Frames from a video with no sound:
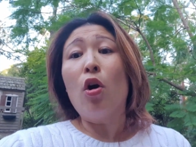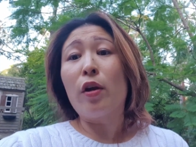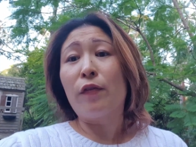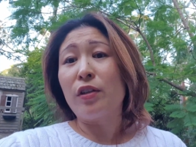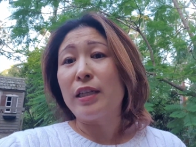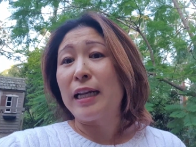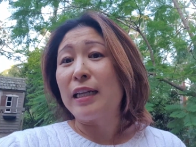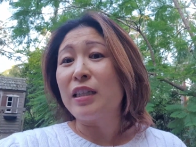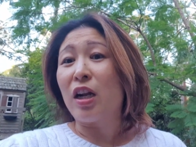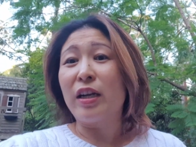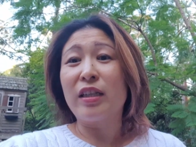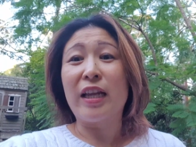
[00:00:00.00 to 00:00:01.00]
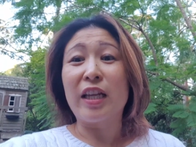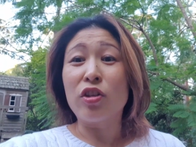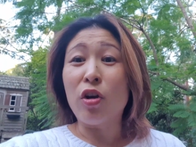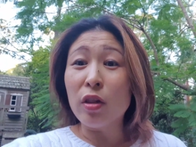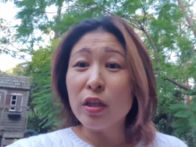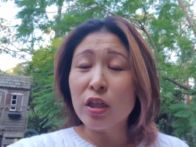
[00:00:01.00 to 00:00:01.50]
If your tenants are in
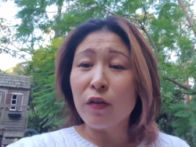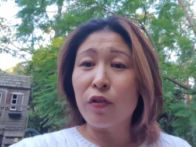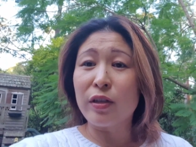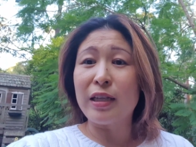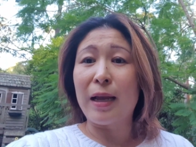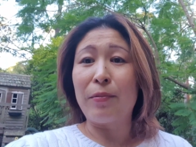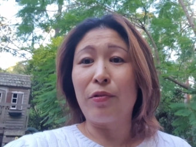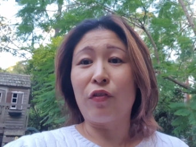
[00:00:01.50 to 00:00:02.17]
technology, for example,